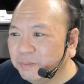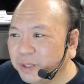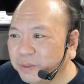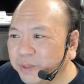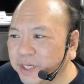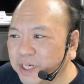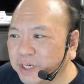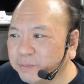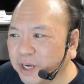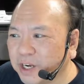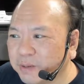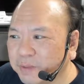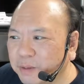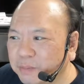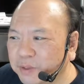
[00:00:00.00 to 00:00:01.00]
But we end up
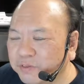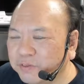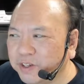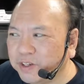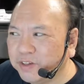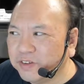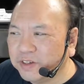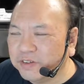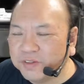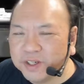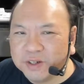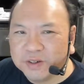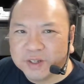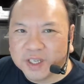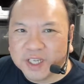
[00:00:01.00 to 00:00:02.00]
talking about movies and
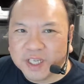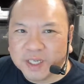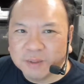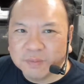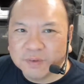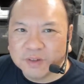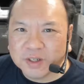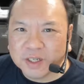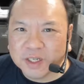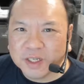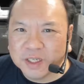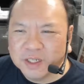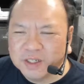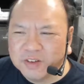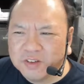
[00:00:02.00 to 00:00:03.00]
video games
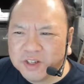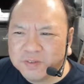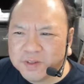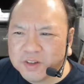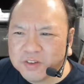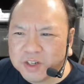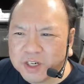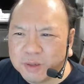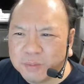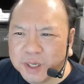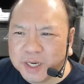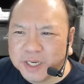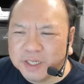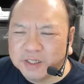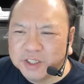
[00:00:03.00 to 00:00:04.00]
and just stuff that's on our
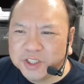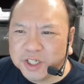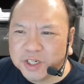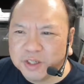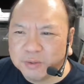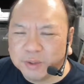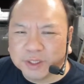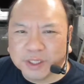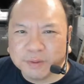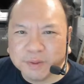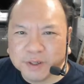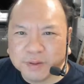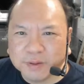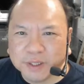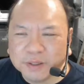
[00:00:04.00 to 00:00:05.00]
mind. Share the work that
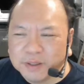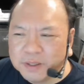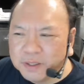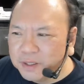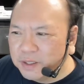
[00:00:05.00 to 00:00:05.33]
we're doing.